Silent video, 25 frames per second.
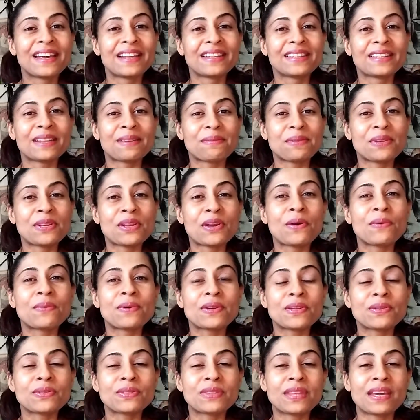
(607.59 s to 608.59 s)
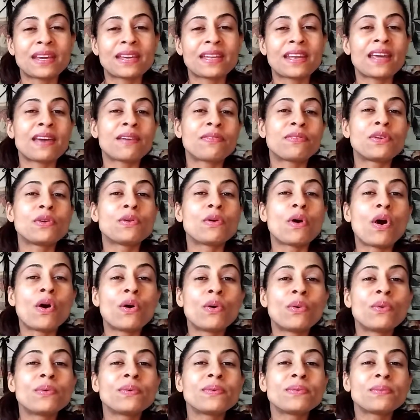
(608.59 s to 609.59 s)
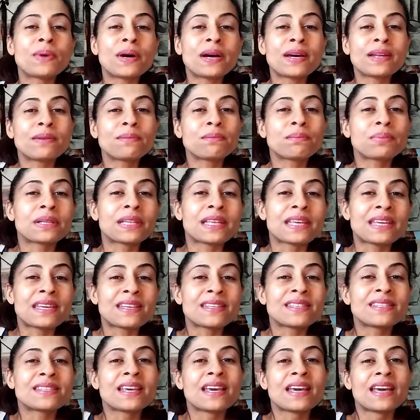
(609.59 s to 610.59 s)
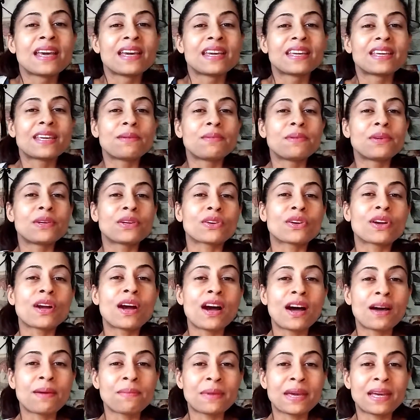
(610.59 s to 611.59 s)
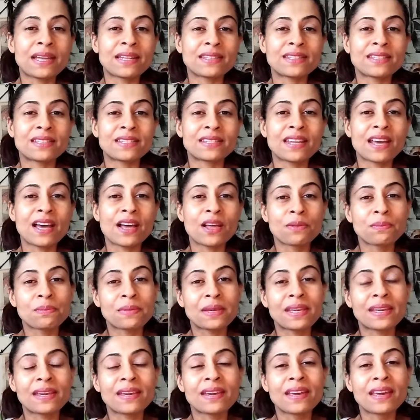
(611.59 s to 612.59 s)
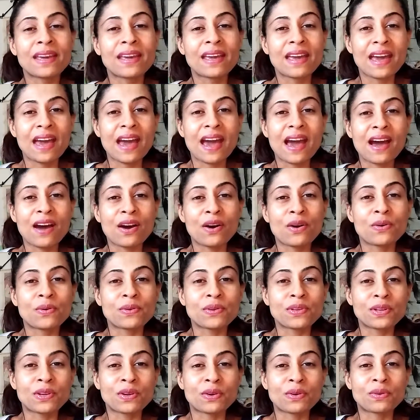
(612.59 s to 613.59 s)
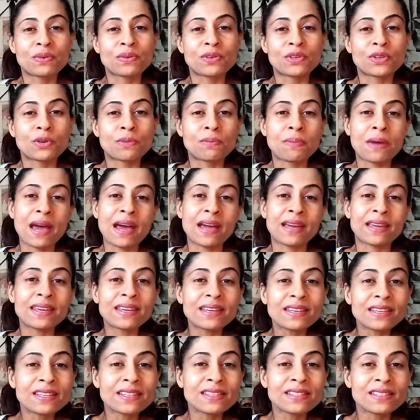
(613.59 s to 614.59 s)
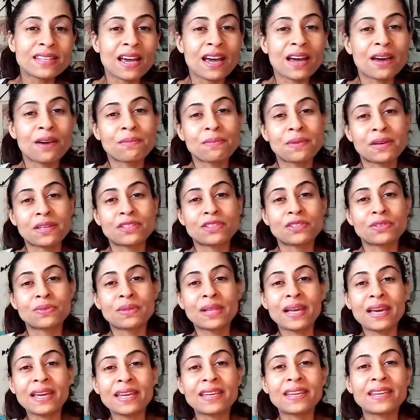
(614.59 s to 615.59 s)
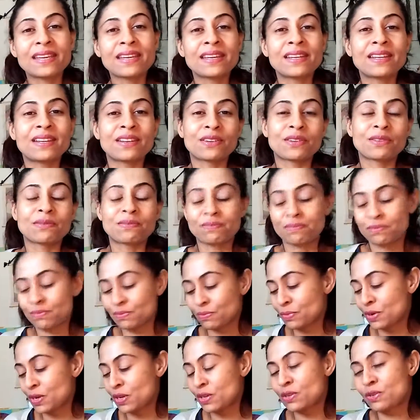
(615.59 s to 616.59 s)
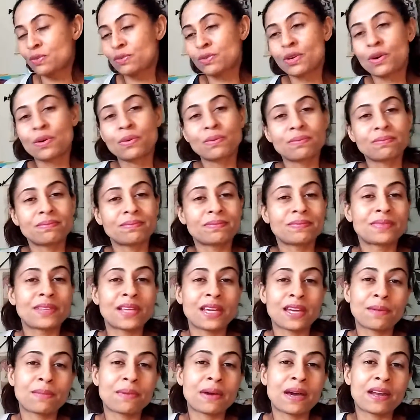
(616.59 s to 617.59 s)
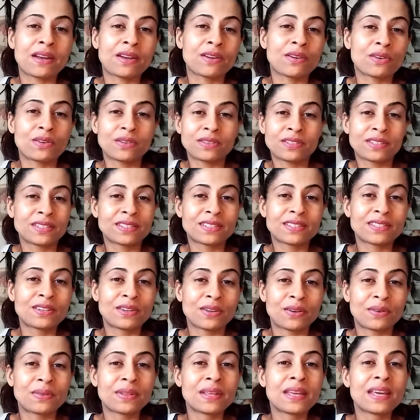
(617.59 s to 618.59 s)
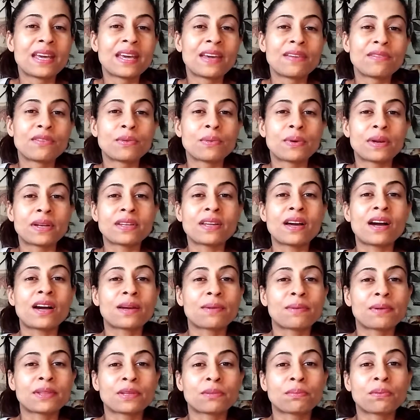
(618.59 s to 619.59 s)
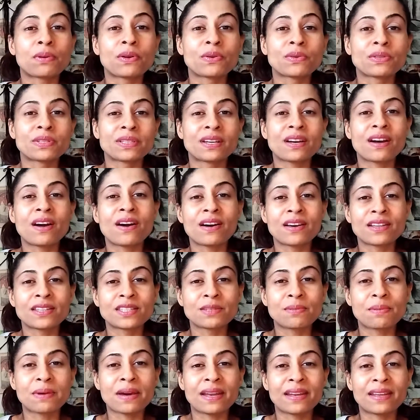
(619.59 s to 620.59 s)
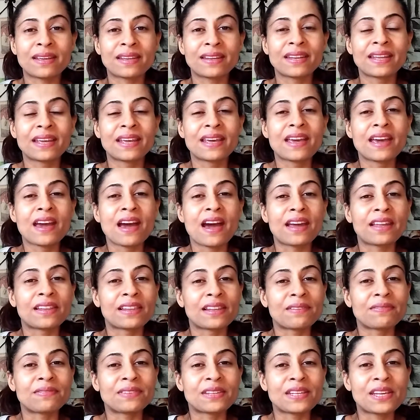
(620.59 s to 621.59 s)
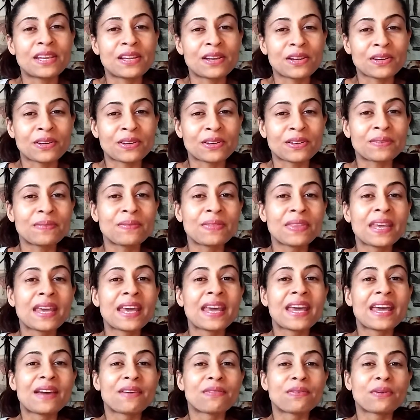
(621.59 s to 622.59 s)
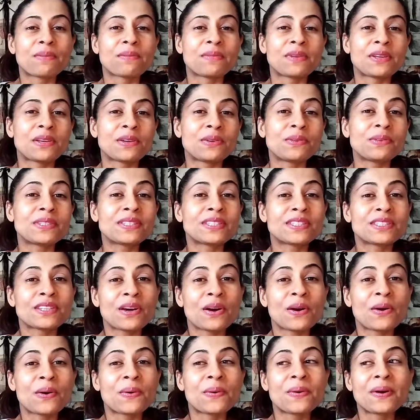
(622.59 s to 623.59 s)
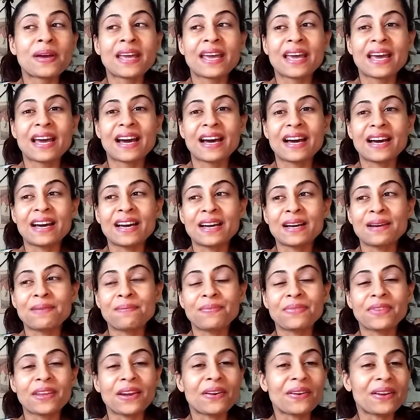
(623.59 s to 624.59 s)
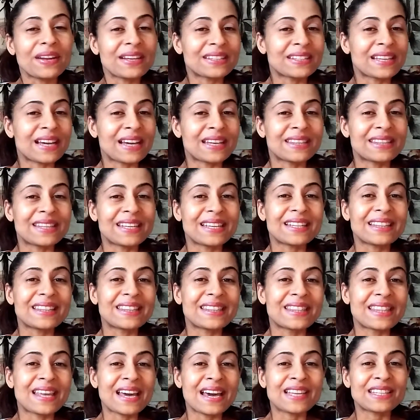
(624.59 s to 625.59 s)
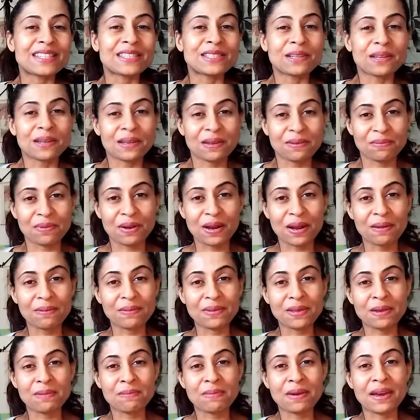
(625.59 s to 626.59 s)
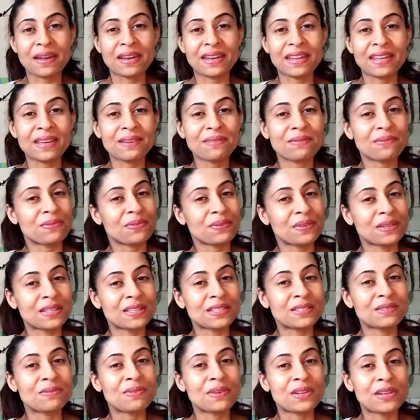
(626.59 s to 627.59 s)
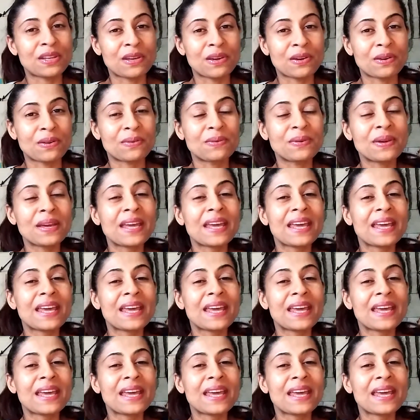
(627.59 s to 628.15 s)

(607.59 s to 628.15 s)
Let me know what you think. And if you own one, please give me your comments and tell me how, you know, your bag is, how much you like it, or what you don't like about it, or just, you know, if you want to talk about the pros and cons about it. I'd love to hear from you. So, all right, so I think that's probably about it for this video.